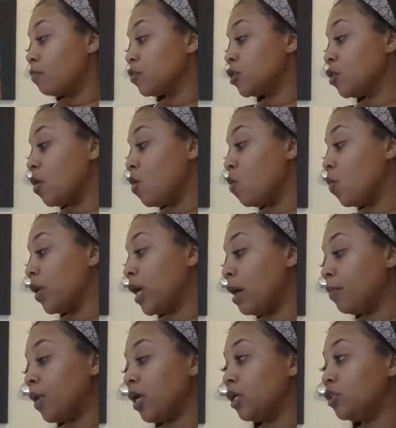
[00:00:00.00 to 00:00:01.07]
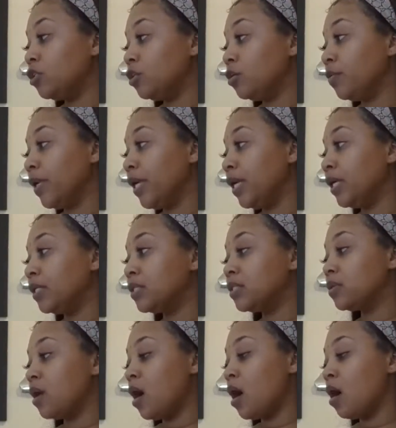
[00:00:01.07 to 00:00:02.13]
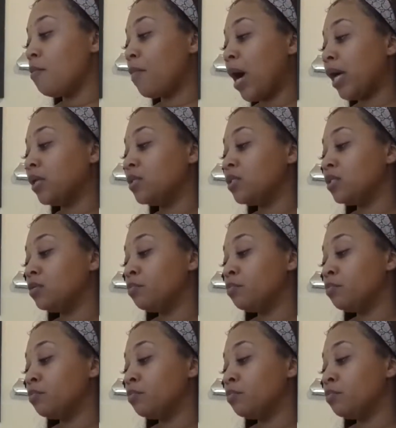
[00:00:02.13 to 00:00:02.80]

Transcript: So what I'm going to do is, my